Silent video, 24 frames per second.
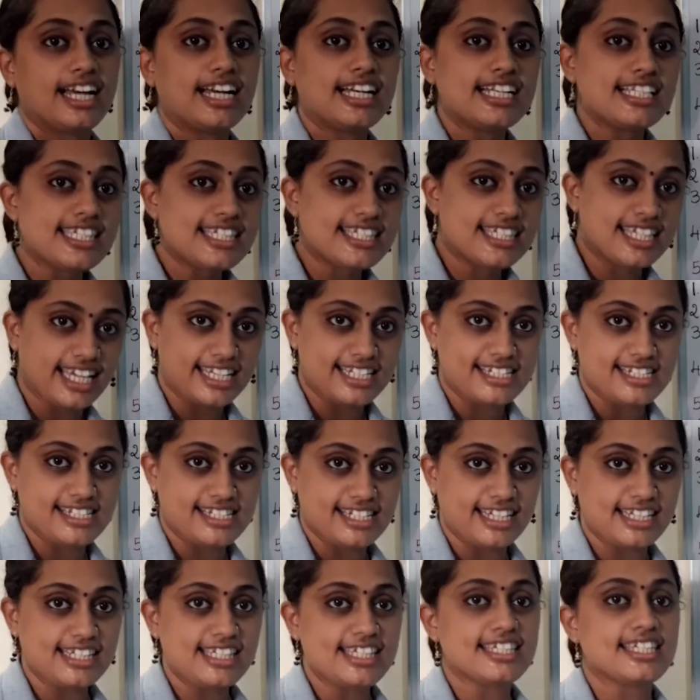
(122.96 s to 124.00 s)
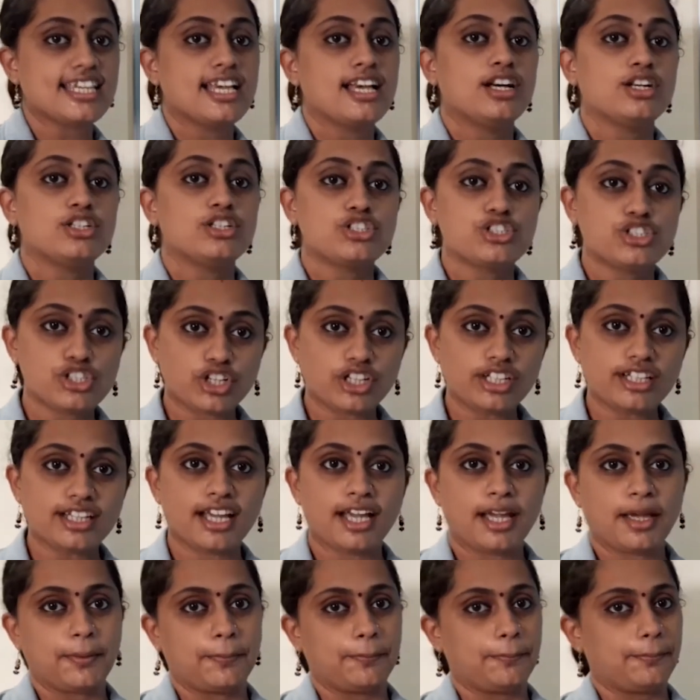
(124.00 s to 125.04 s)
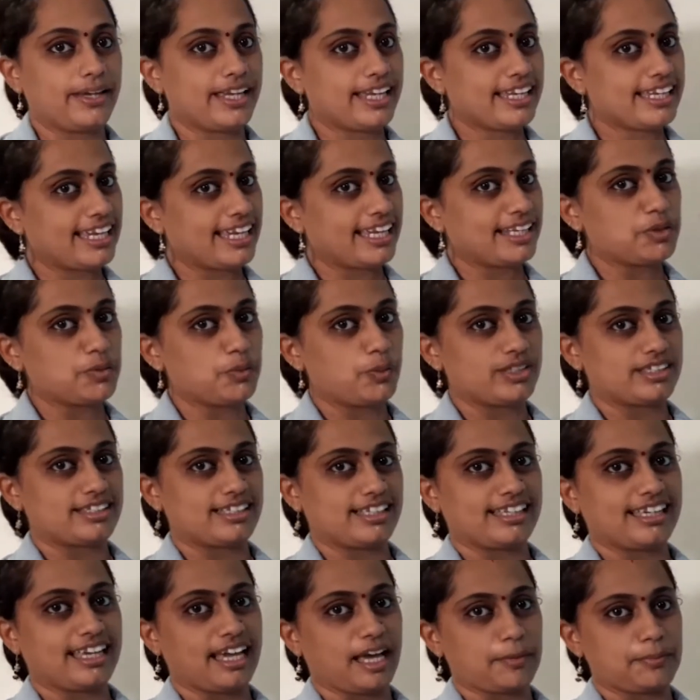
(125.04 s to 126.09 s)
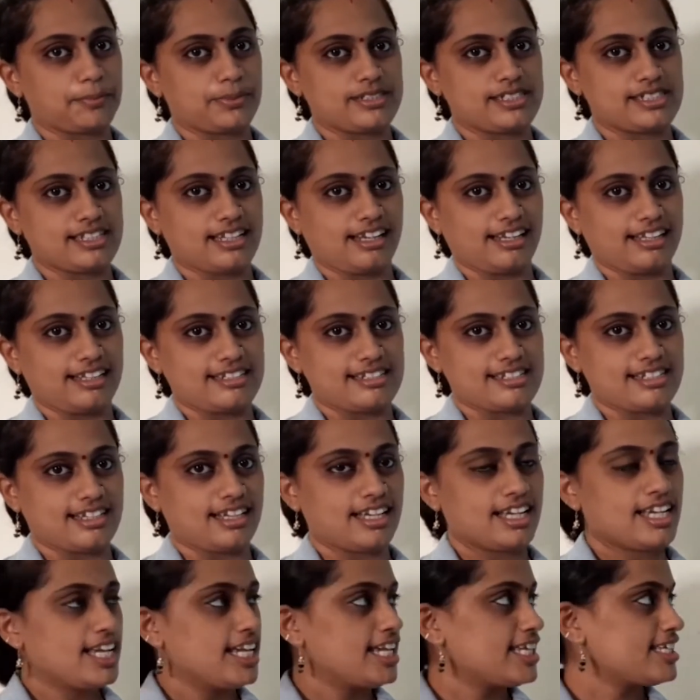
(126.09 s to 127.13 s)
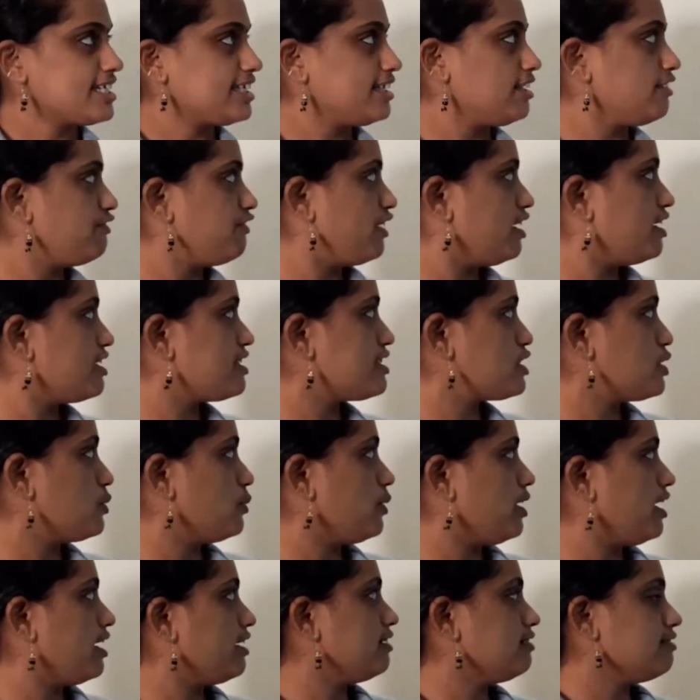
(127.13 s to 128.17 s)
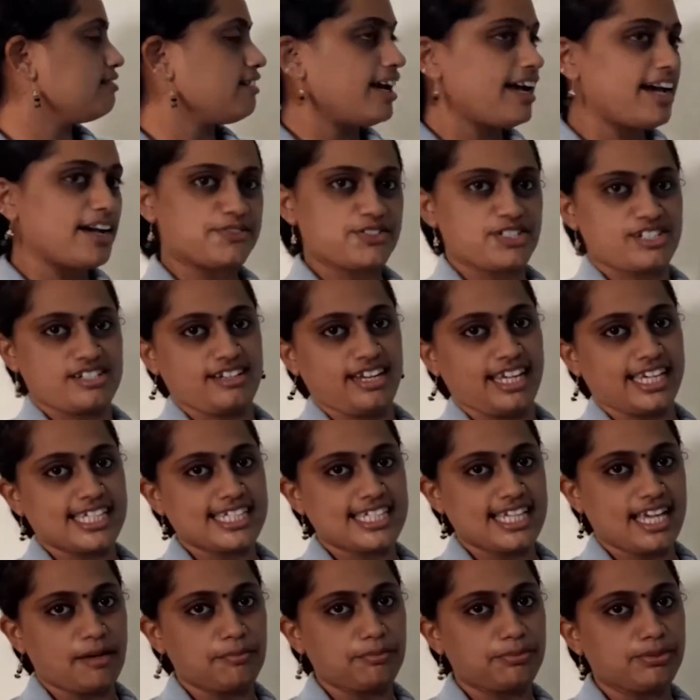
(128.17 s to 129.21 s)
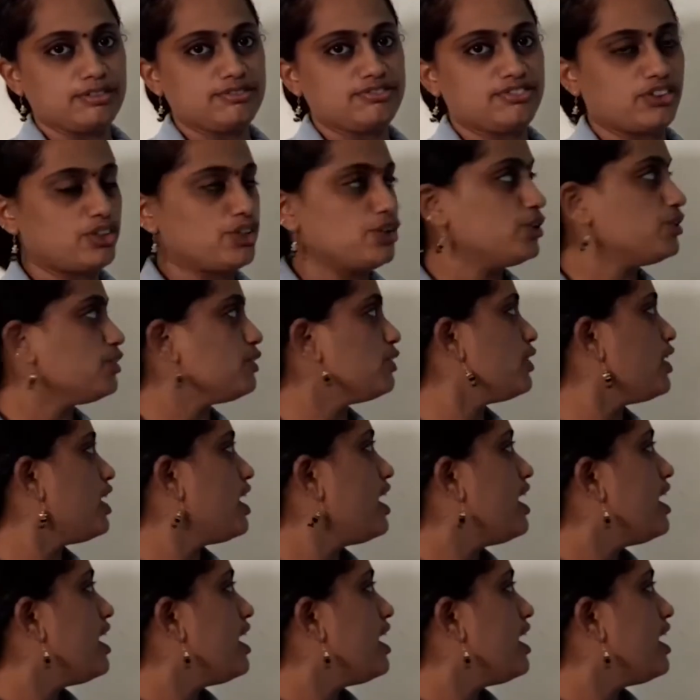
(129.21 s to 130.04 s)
a sentence should begin with a capital letter. See the first one, I have written an example for you.